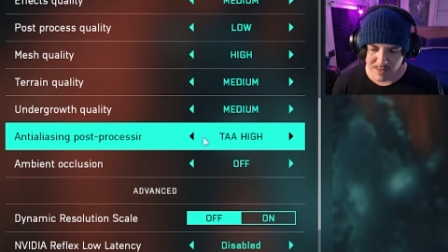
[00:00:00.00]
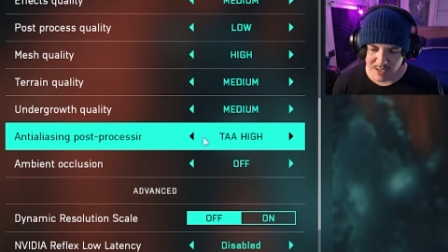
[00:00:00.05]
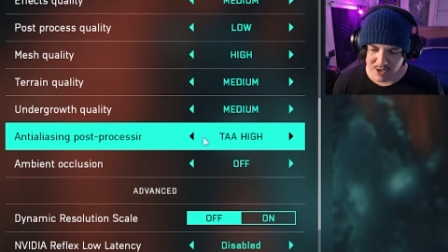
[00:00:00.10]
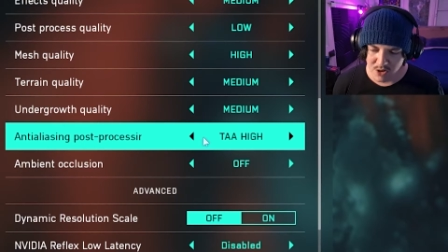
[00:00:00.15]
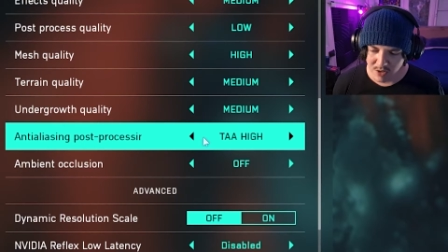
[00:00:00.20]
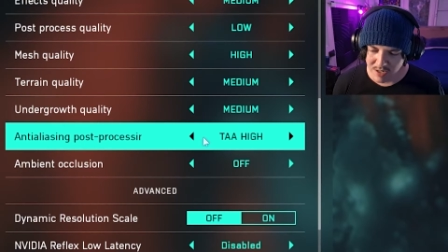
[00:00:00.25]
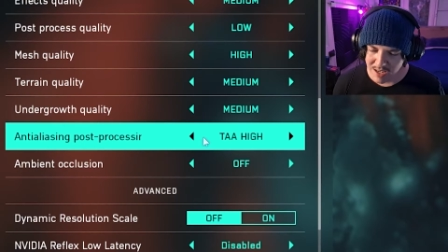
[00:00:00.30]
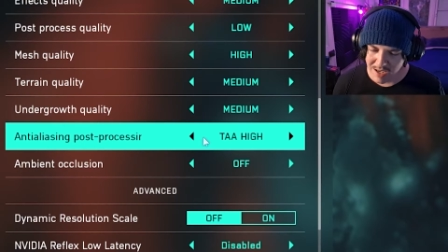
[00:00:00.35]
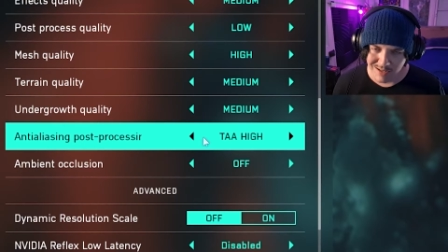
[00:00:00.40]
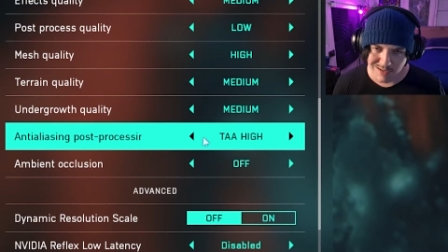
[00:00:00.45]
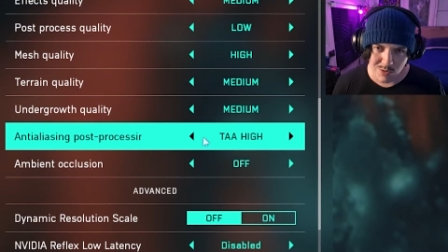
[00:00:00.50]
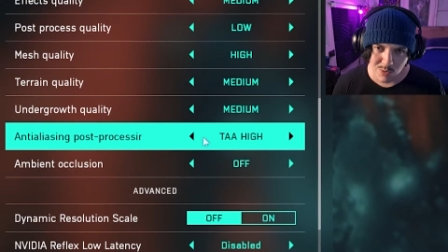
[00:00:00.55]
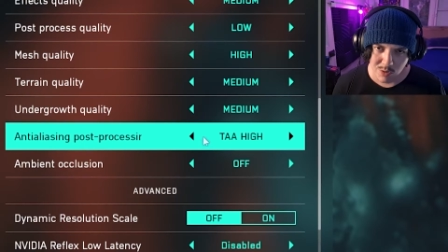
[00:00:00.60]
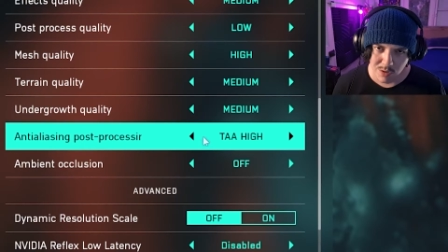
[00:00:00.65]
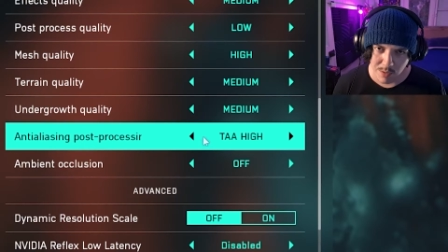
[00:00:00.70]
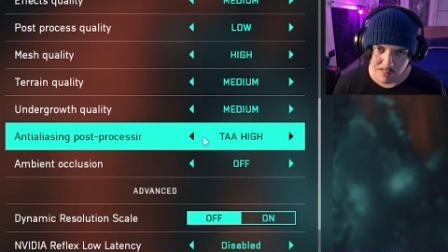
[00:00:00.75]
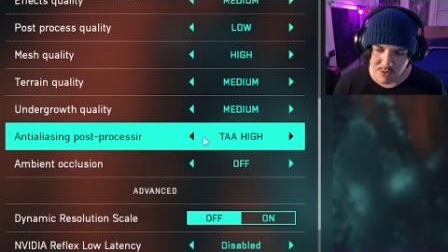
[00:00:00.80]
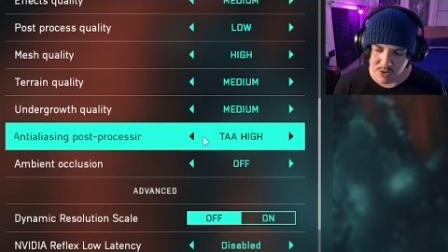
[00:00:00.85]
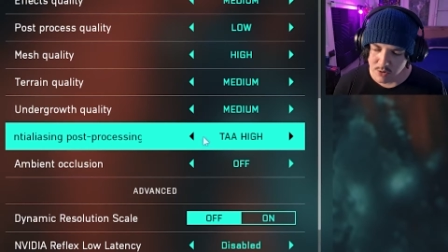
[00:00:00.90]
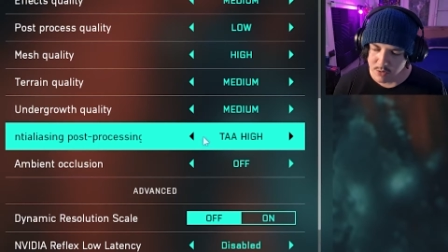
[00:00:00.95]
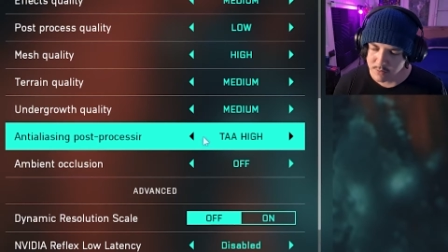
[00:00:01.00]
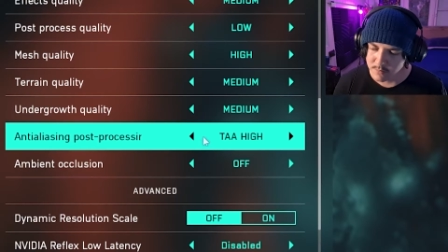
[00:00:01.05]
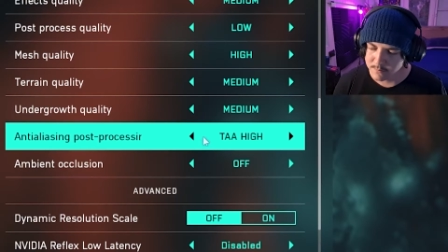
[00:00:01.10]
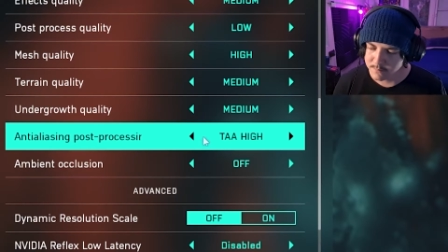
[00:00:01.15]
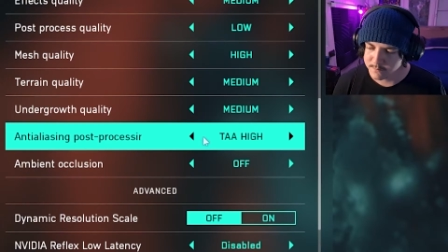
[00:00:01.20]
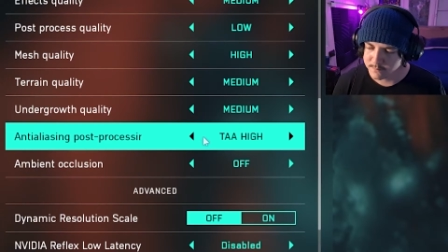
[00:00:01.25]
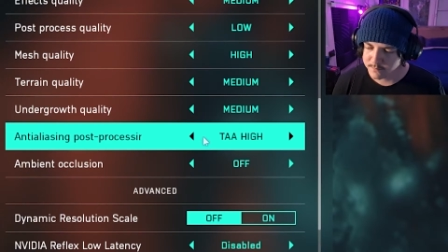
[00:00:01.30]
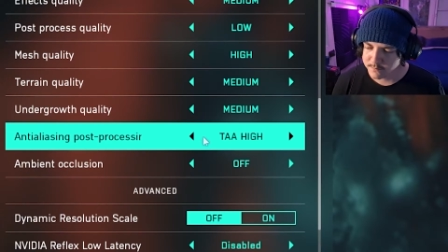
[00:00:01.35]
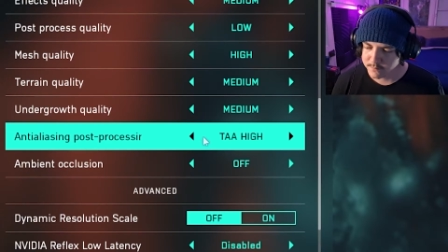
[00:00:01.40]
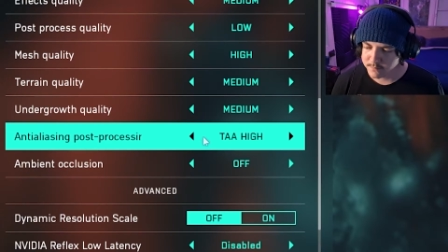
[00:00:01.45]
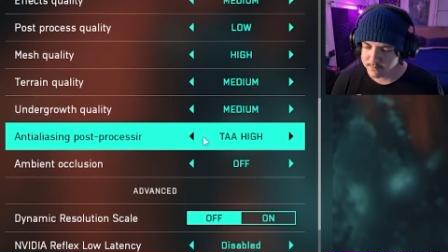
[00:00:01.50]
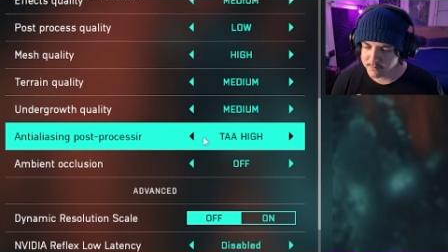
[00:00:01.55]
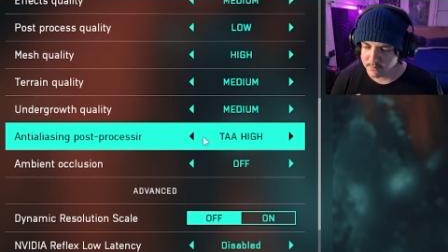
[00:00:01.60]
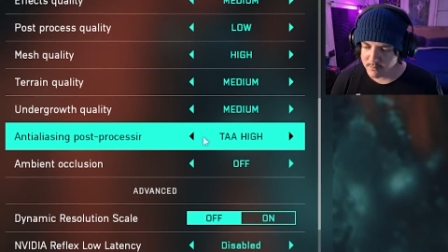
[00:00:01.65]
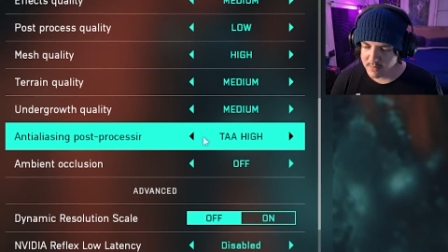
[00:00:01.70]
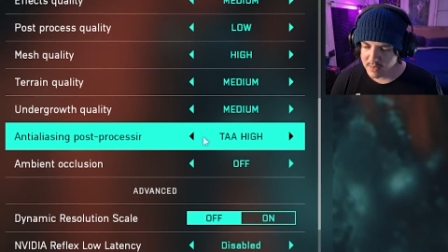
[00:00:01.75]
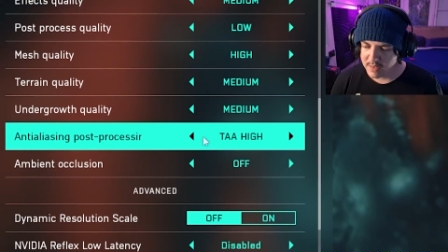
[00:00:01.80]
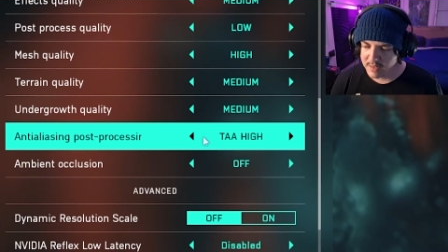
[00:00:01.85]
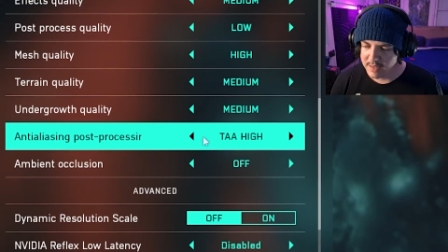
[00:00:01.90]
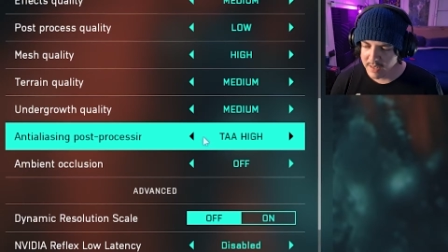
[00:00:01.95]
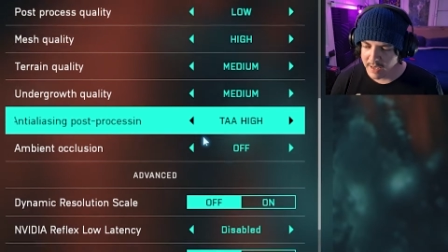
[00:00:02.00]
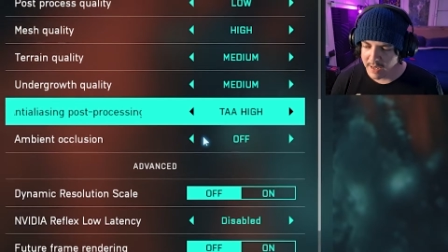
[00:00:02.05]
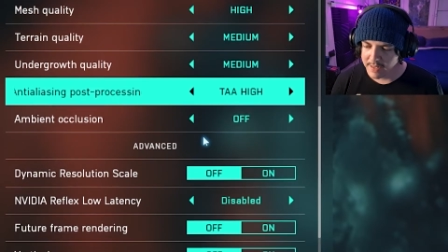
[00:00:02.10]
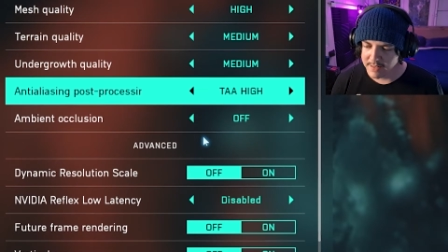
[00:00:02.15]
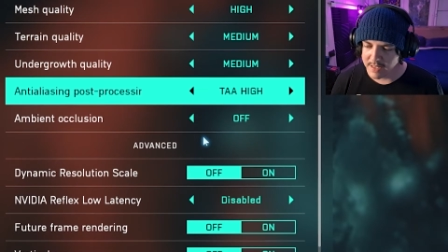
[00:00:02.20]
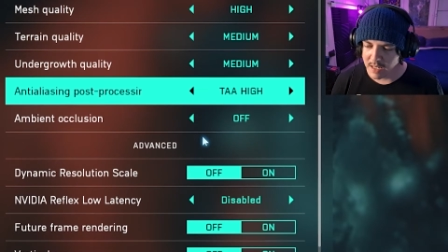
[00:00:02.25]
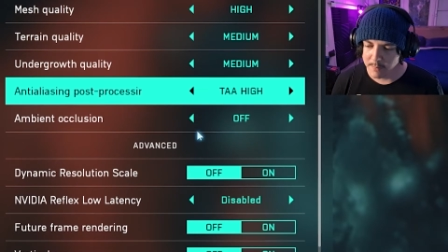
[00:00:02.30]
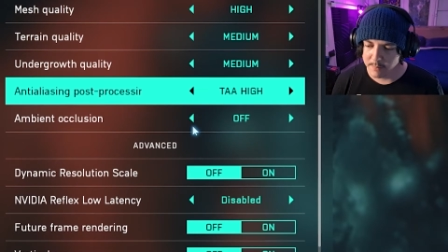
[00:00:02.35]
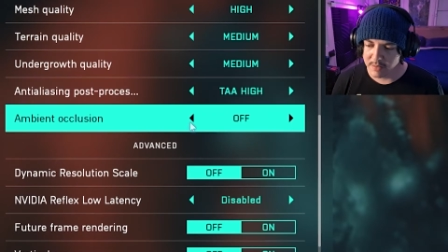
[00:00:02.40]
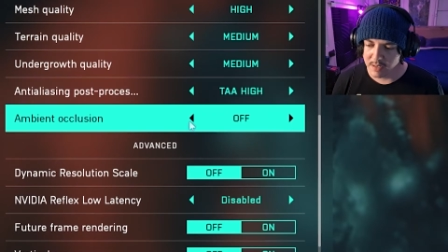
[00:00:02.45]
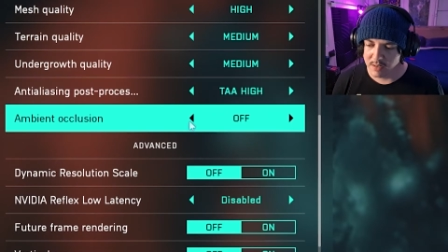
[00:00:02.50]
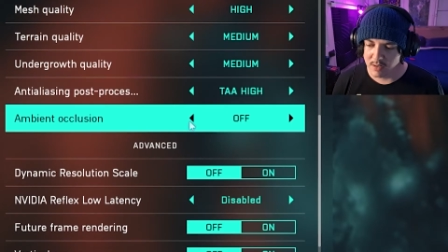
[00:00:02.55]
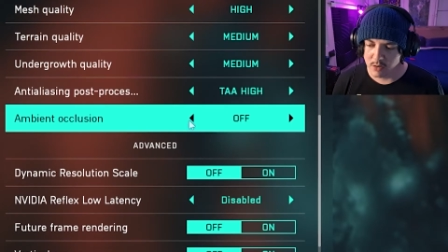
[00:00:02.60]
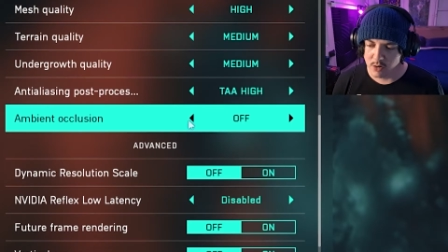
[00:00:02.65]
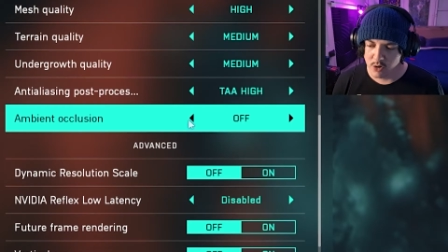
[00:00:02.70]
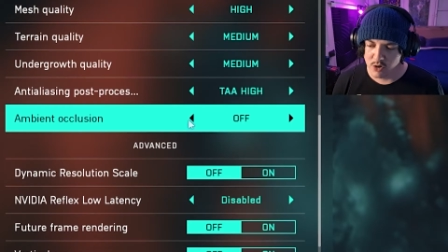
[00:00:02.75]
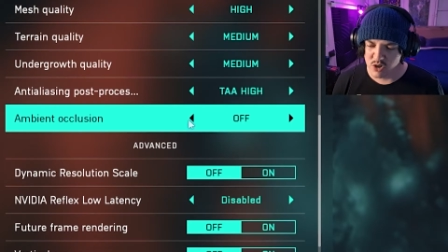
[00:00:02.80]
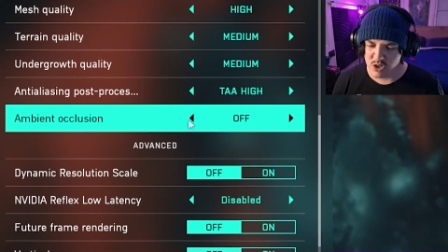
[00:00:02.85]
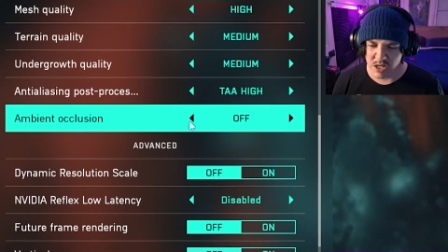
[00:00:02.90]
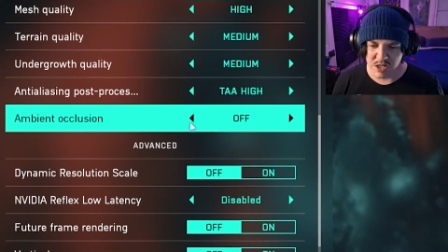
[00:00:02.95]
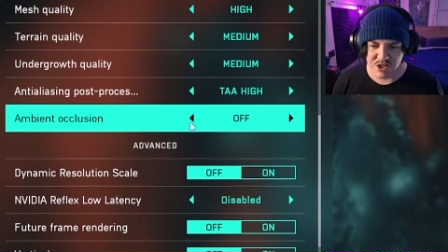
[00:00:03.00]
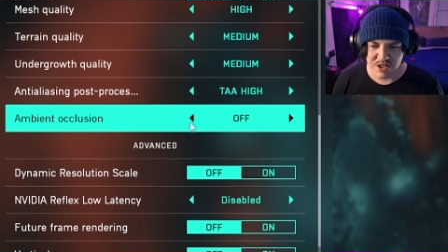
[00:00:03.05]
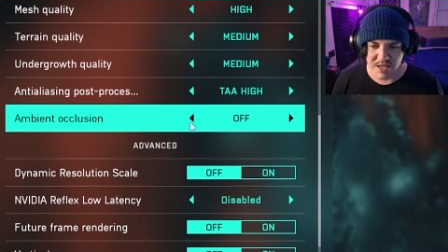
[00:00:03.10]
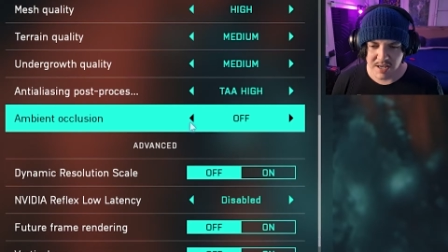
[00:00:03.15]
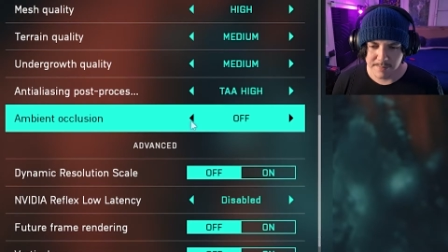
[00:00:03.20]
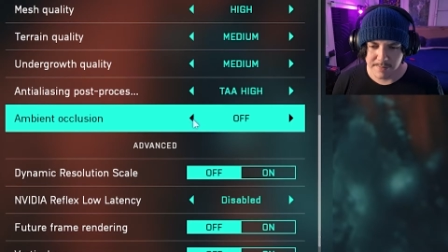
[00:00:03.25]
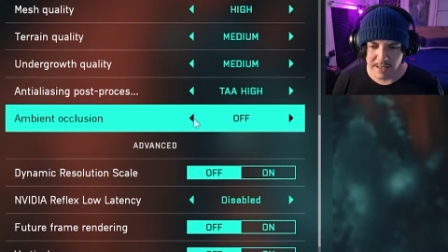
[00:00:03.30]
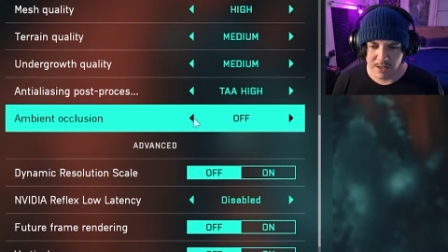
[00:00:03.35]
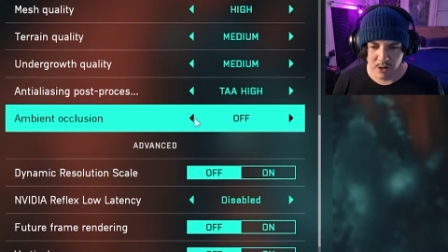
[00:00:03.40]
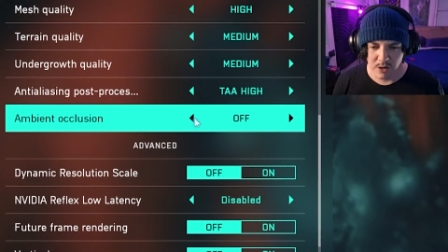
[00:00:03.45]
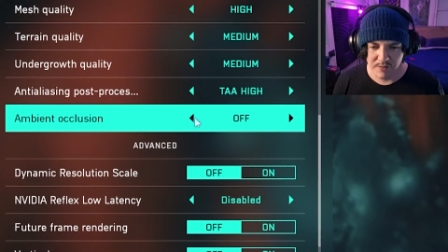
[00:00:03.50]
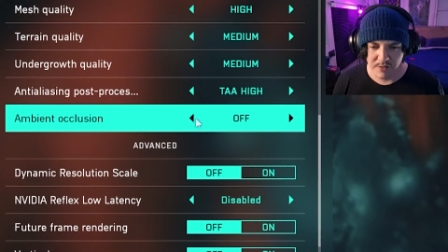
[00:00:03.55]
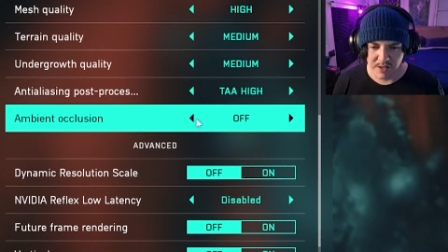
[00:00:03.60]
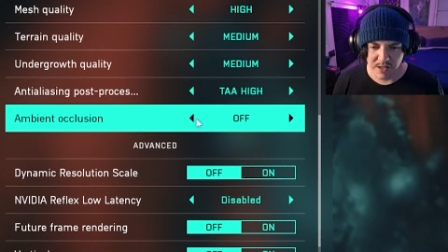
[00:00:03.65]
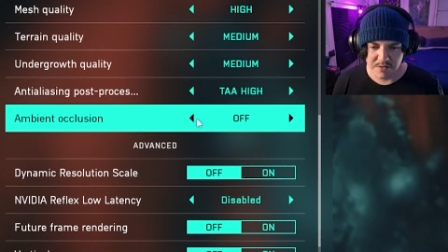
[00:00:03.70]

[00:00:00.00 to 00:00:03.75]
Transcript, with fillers: That's okay. It's all up to you. And ambient occlusion, I just keep that off.